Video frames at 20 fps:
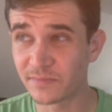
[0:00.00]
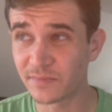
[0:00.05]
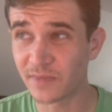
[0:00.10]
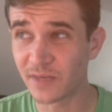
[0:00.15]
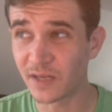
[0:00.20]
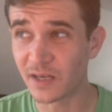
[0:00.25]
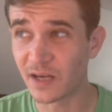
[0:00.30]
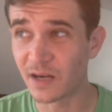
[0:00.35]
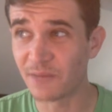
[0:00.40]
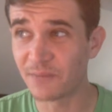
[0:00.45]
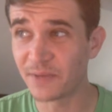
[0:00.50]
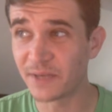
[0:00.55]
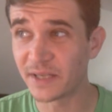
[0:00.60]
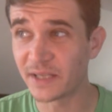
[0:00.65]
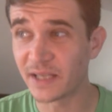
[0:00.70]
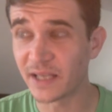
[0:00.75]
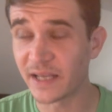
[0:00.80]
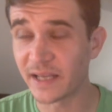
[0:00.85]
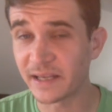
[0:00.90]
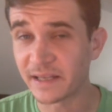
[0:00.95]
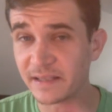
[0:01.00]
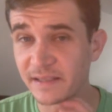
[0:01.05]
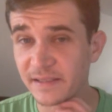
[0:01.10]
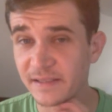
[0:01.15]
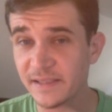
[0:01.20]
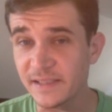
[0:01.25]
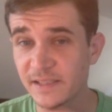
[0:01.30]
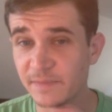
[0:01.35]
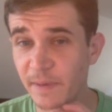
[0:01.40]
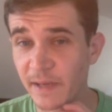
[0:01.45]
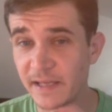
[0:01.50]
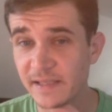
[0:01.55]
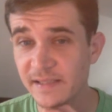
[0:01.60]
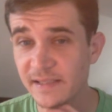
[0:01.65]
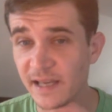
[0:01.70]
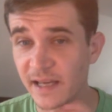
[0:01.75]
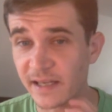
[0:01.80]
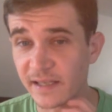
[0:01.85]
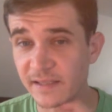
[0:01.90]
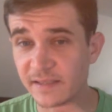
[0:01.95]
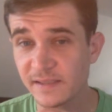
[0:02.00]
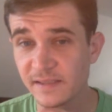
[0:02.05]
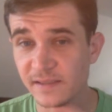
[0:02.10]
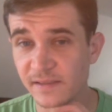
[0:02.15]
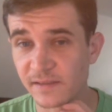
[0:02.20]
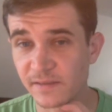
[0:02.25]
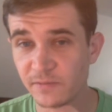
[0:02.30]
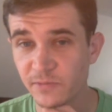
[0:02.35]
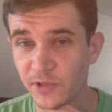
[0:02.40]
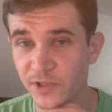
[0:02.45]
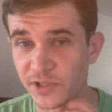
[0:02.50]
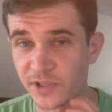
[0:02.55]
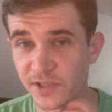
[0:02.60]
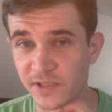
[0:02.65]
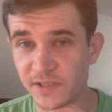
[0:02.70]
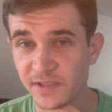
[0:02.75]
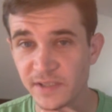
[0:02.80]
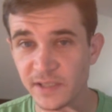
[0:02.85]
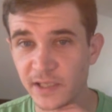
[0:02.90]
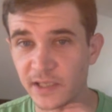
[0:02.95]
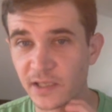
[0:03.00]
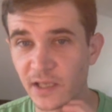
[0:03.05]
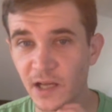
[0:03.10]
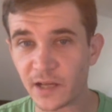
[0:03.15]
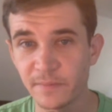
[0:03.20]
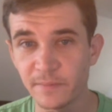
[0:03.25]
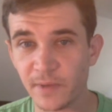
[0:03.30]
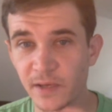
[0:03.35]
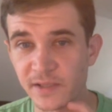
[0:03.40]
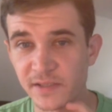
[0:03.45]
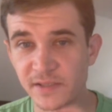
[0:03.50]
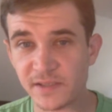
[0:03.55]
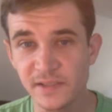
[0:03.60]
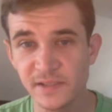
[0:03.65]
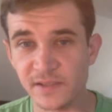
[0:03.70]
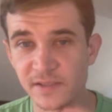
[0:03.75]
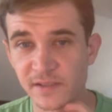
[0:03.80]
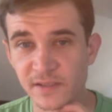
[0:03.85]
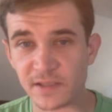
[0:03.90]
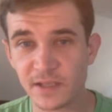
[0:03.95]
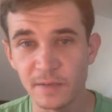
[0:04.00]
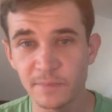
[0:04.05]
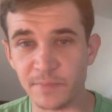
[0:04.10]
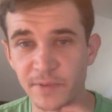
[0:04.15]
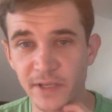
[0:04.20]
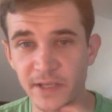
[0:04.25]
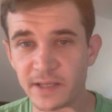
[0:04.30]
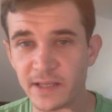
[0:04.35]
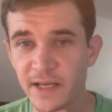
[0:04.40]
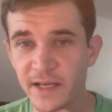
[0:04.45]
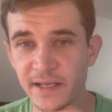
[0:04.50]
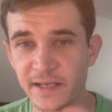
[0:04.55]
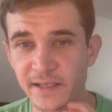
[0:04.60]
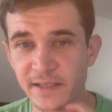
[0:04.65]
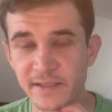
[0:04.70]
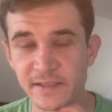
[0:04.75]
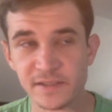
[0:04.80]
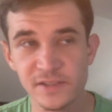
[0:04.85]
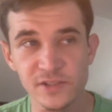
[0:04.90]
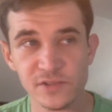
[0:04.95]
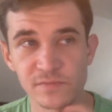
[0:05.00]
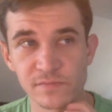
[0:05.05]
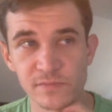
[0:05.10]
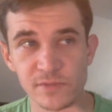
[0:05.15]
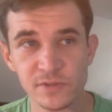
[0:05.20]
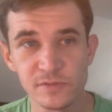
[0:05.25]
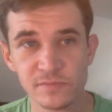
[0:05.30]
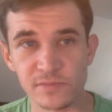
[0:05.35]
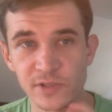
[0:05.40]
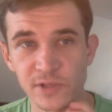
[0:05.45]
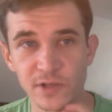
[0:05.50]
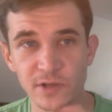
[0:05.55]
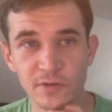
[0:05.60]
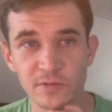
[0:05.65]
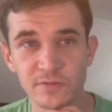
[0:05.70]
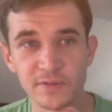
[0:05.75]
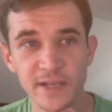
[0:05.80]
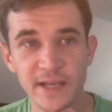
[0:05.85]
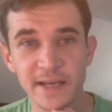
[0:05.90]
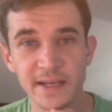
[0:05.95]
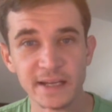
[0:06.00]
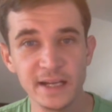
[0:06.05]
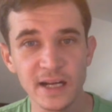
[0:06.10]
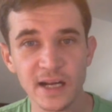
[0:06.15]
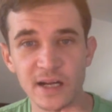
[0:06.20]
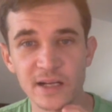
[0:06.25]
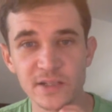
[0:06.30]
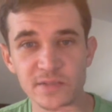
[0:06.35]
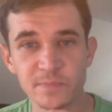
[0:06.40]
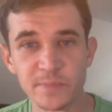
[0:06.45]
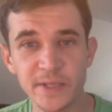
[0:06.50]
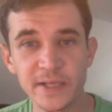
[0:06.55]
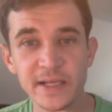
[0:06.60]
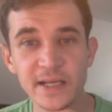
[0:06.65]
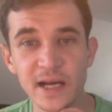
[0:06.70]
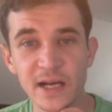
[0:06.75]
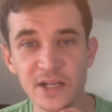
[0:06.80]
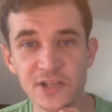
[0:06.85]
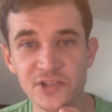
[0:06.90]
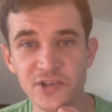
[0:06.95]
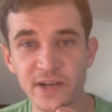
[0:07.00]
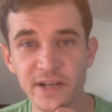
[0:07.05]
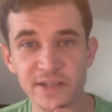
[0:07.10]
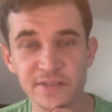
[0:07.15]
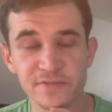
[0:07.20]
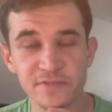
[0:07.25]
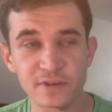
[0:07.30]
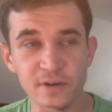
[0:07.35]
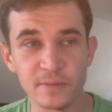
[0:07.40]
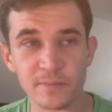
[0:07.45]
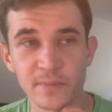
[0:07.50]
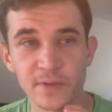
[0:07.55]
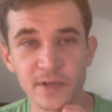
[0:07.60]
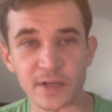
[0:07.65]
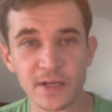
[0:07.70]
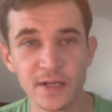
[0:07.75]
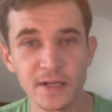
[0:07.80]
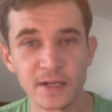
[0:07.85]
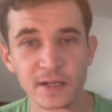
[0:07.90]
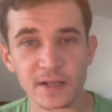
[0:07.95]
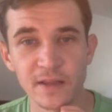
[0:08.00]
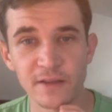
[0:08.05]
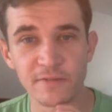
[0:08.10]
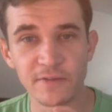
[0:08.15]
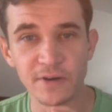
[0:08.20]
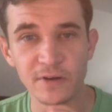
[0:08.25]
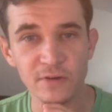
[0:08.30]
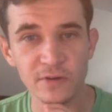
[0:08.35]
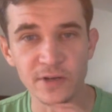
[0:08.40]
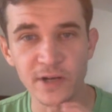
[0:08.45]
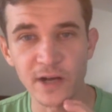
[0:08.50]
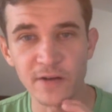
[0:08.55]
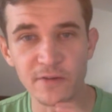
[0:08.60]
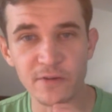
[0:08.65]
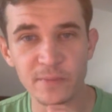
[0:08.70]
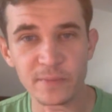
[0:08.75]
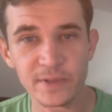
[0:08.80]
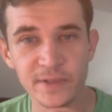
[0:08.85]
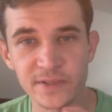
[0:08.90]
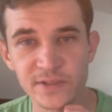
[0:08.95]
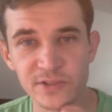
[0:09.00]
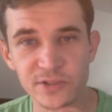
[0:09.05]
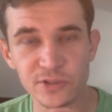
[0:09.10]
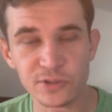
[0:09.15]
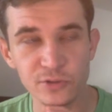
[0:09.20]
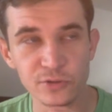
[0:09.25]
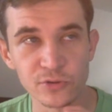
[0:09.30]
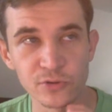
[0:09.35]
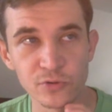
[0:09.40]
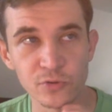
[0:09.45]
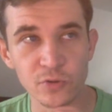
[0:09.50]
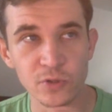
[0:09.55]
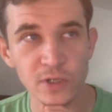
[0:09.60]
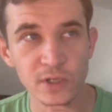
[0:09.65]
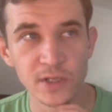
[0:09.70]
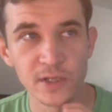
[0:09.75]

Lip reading: a company like SpaceX, which is Elon Musk's company that is, you know, getting big contracts from the federal government to,